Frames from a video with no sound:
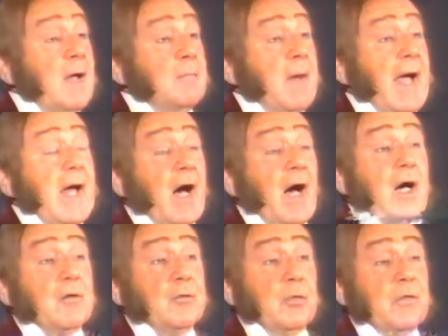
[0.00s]
My
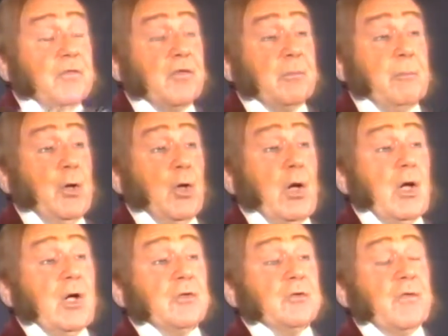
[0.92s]
heart was as
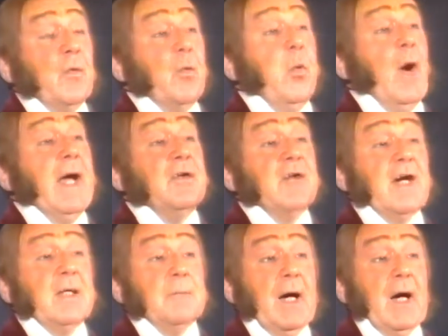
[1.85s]
pure as white
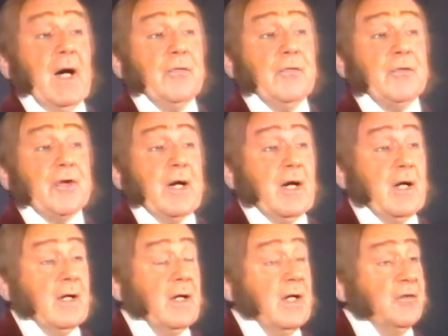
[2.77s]
alabaster,
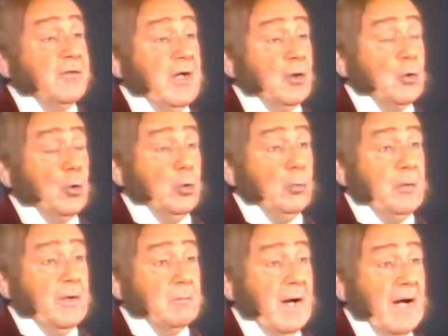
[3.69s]
till
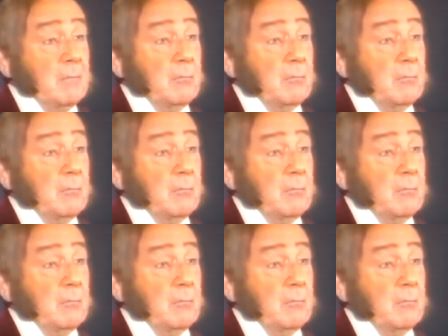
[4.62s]
Cupid my